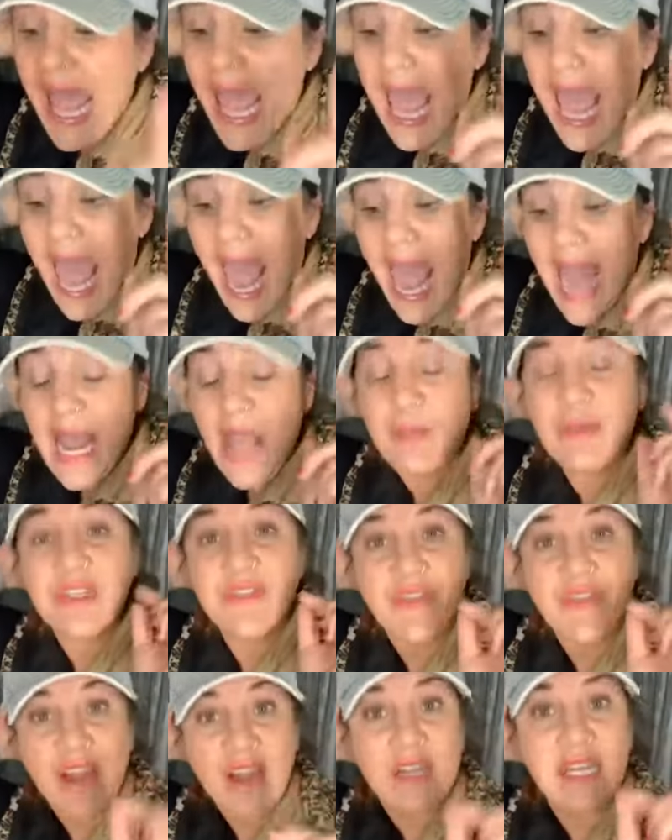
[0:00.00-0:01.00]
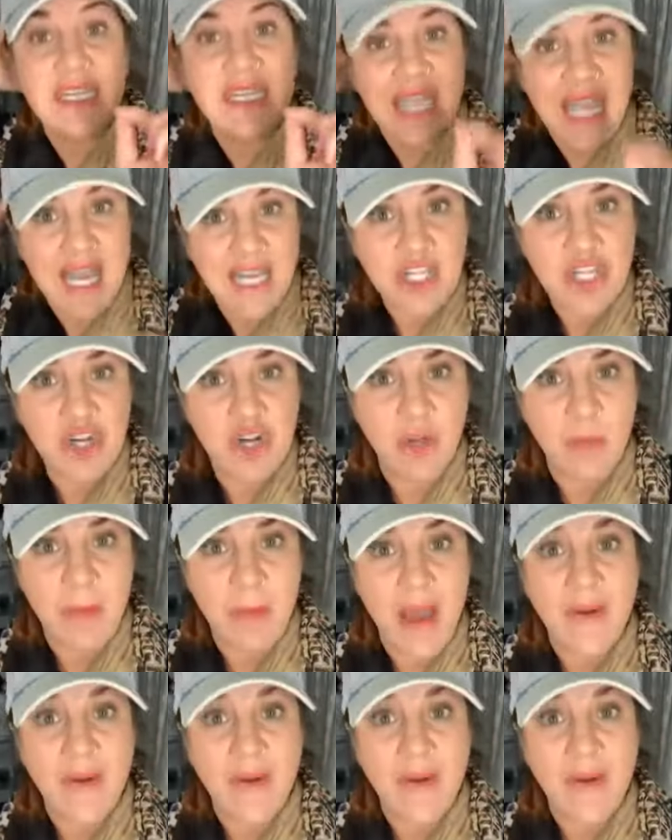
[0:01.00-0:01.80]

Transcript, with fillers: And I was very intentional about it.